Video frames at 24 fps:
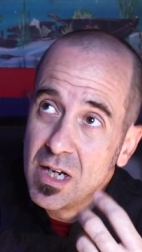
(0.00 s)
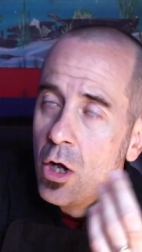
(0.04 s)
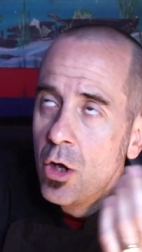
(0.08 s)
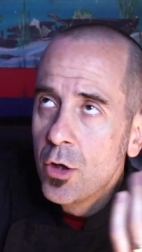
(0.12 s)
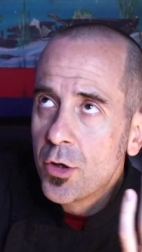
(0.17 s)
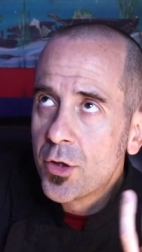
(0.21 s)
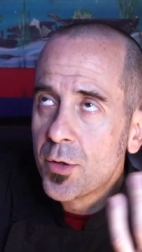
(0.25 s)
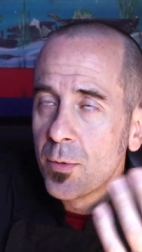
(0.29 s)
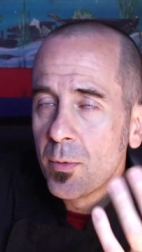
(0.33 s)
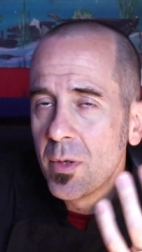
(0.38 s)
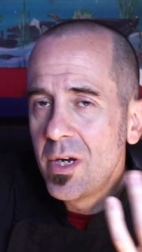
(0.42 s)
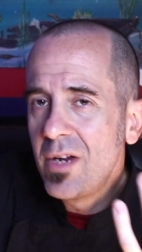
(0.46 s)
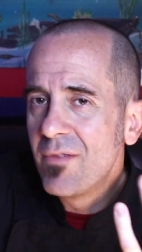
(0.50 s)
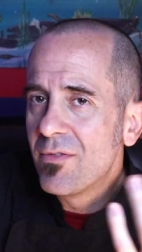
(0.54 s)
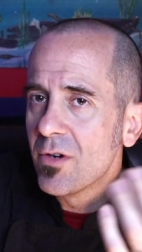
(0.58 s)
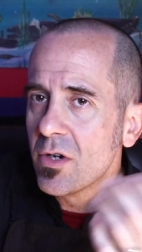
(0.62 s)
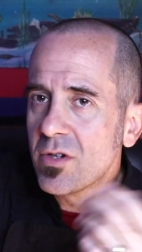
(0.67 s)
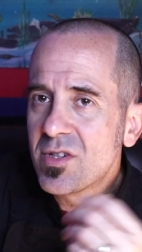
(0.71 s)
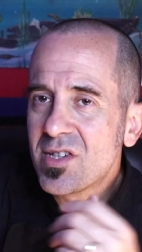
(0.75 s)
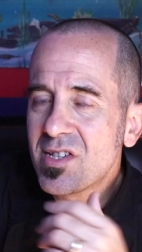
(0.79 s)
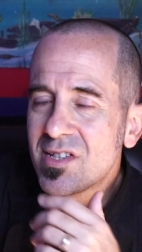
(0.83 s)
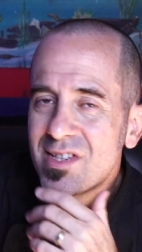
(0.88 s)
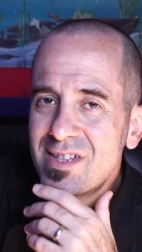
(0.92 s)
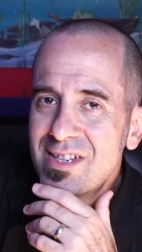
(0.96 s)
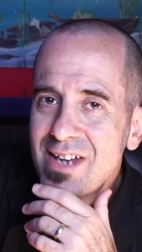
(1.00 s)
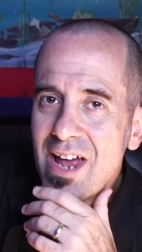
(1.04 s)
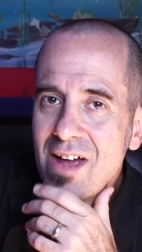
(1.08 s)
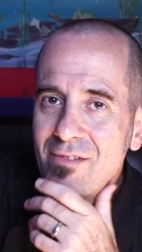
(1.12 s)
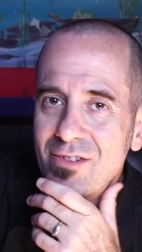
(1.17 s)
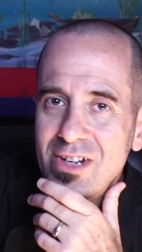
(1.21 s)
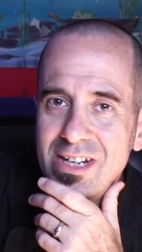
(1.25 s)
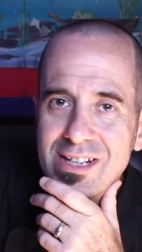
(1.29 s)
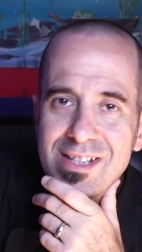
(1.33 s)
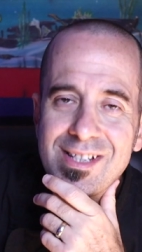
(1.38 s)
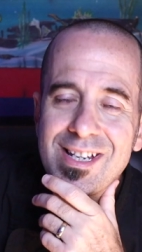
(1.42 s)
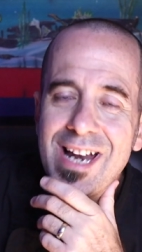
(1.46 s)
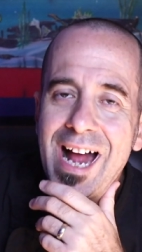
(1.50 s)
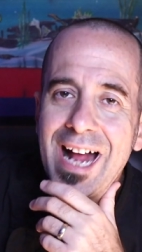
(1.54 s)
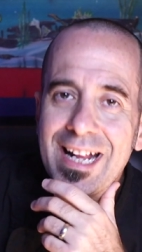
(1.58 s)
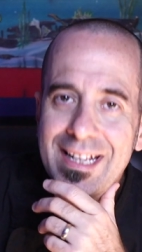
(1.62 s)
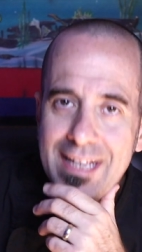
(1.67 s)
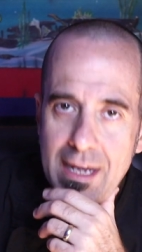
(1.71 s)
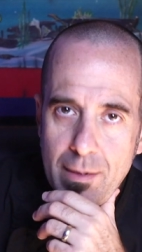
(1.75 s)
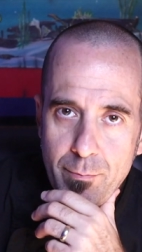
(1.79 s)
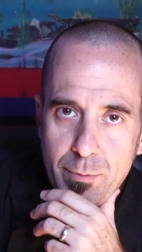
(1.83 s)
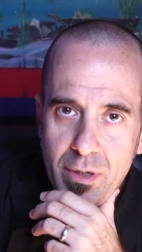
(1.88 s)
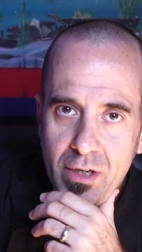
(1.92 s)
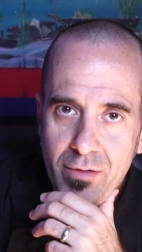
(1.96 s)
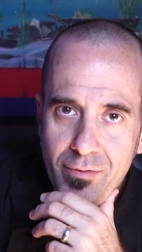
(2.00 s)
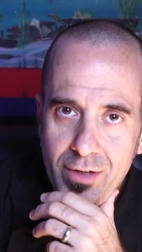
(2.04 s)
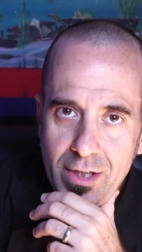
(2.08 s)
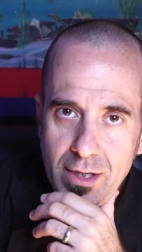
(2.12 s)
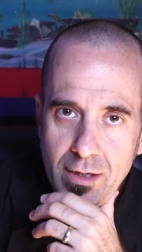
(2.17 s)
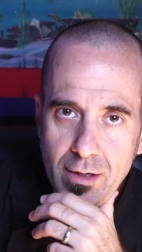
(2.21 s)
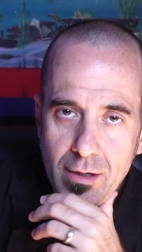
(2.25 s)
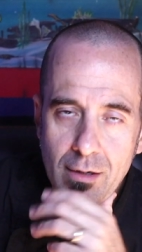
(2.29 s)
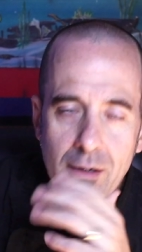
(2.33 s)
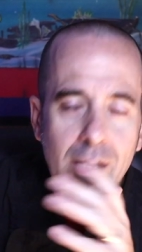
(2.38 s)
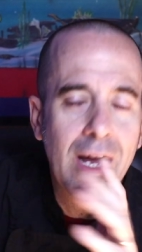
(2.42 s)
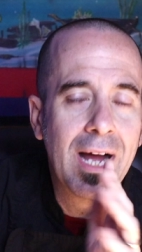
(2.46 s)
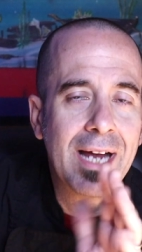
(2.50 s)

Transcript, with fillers: Three versus seven is not that big of a deal.